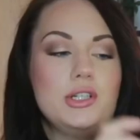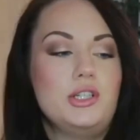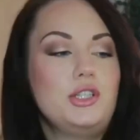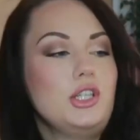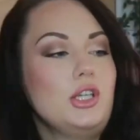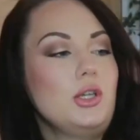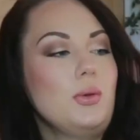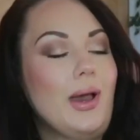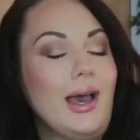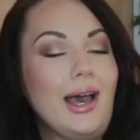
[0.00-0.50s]

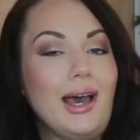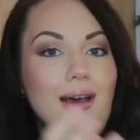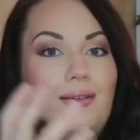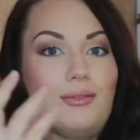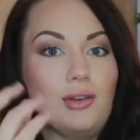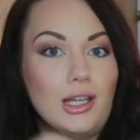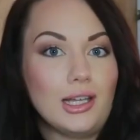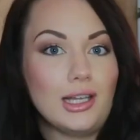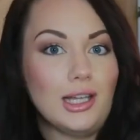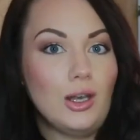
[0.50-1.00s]
do have
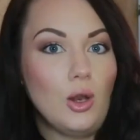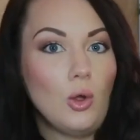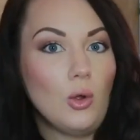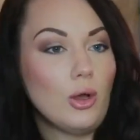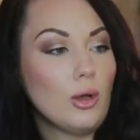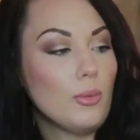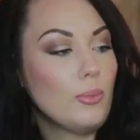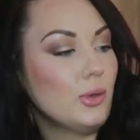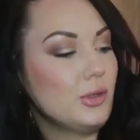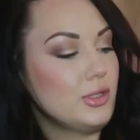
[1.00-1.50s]
like a
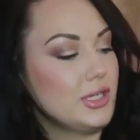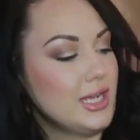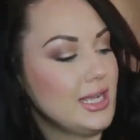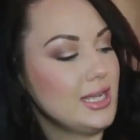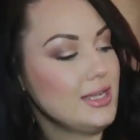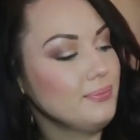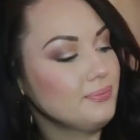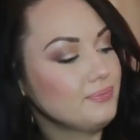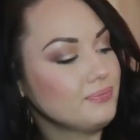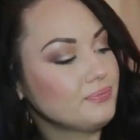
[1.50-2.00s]
longer body